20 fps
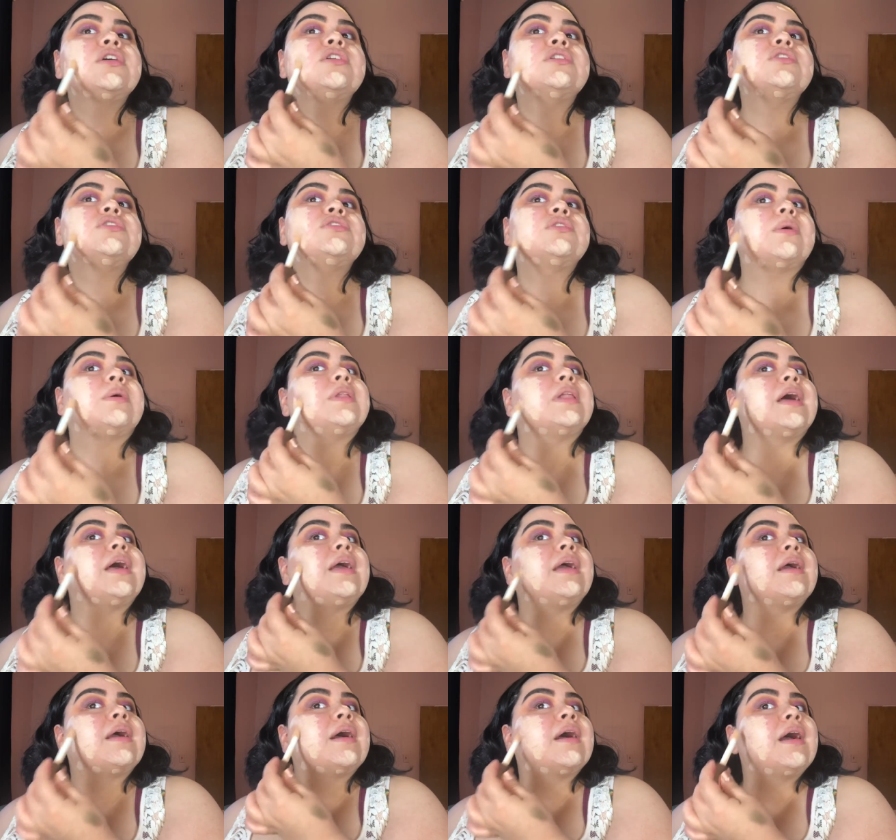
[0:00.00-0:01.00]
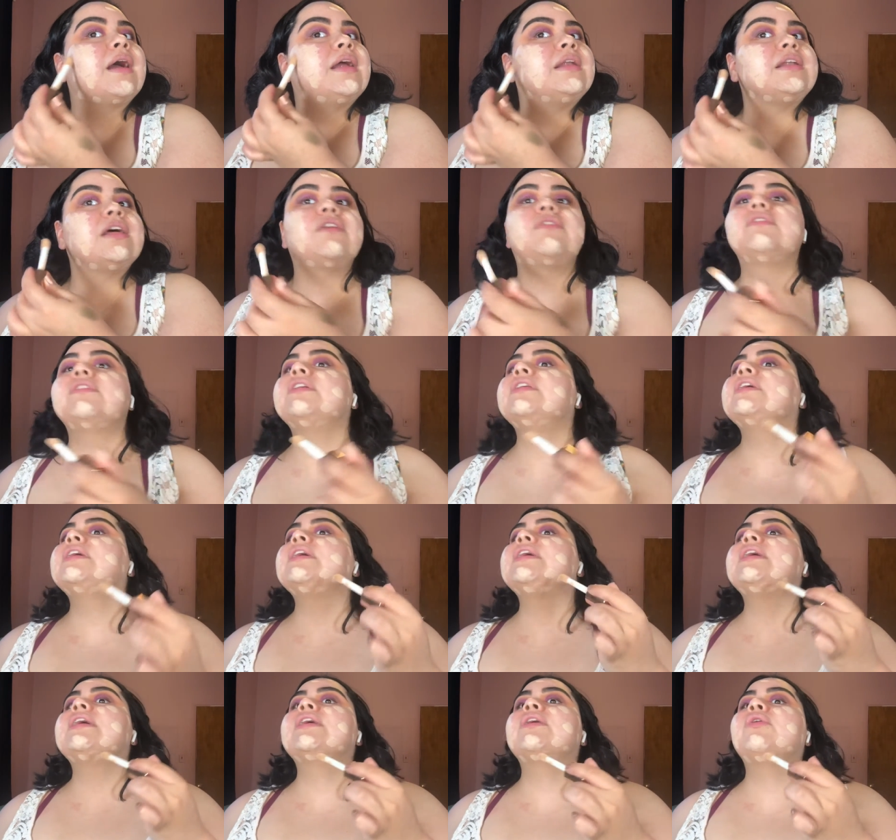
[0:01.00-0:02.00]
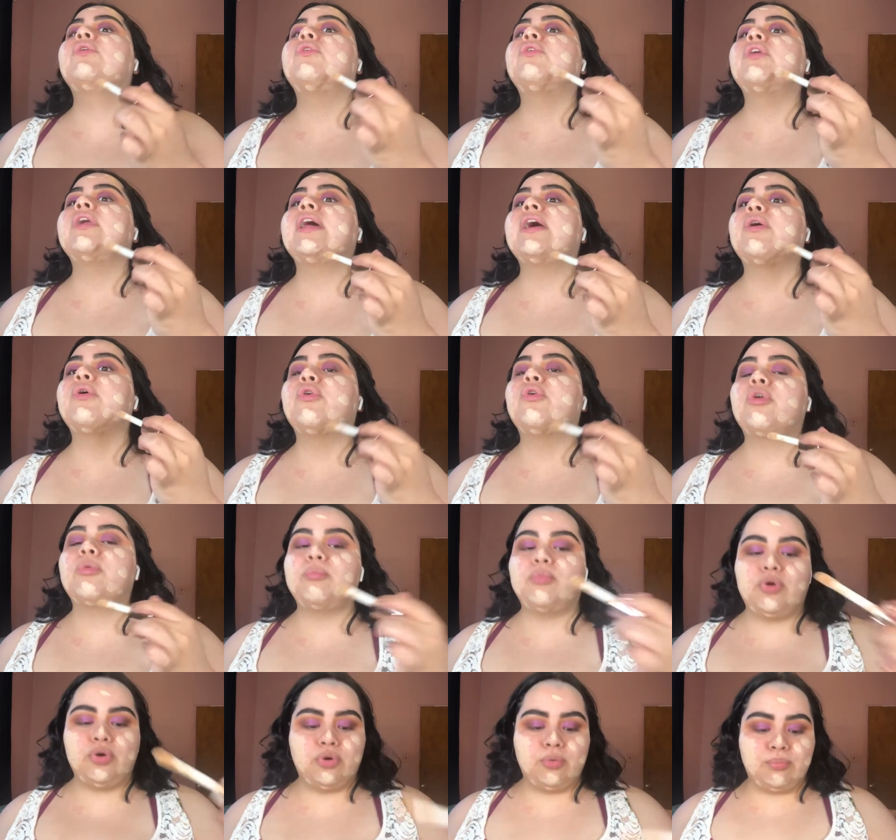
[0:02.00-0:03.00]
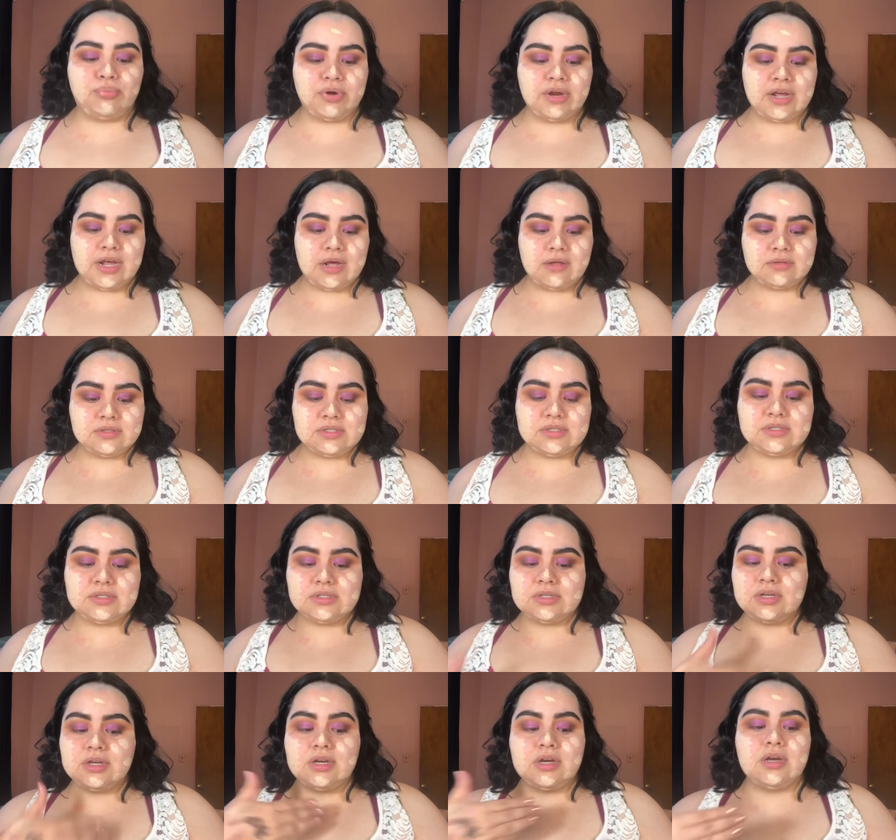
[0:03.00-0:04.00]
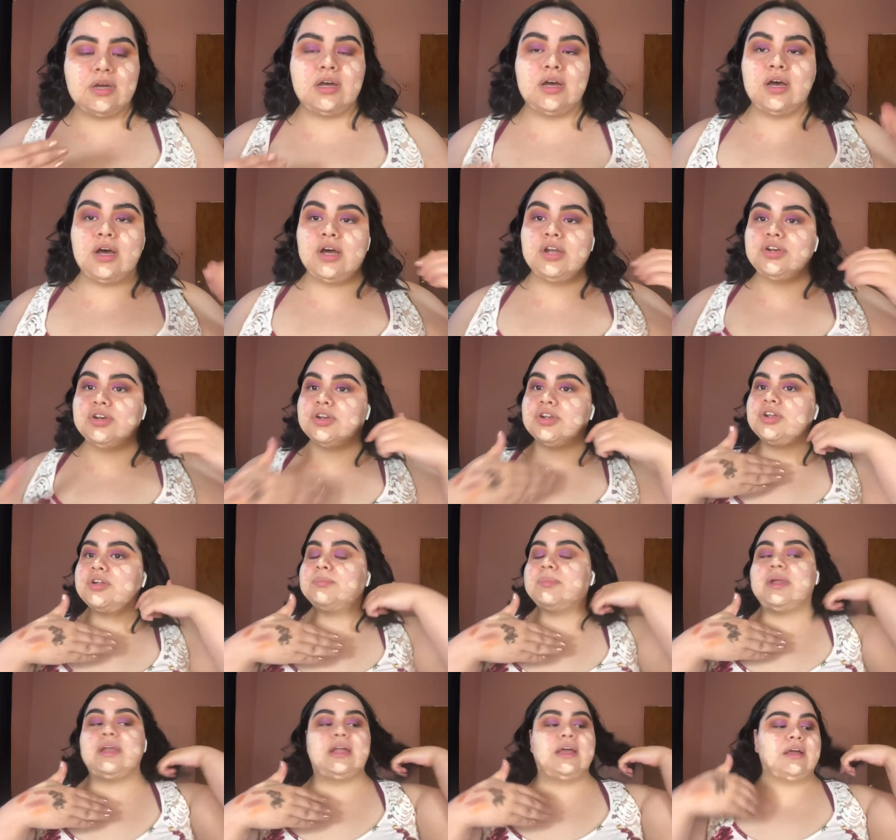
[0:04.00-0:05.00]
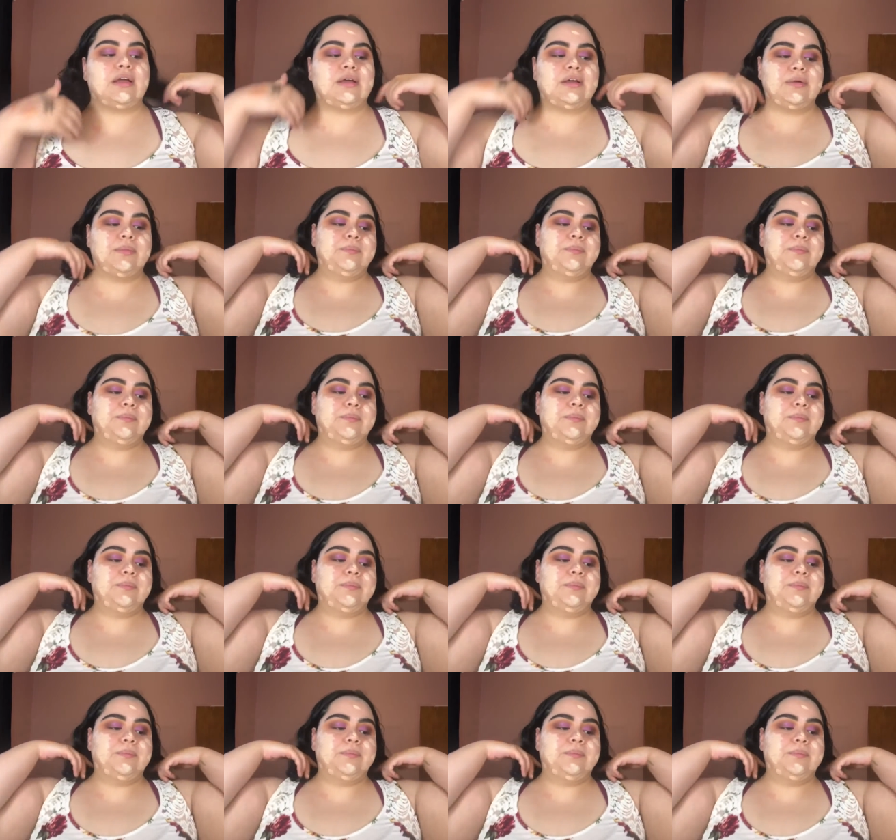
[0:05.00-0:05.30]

so like i definitely get ho like hormonal breakouts under my neck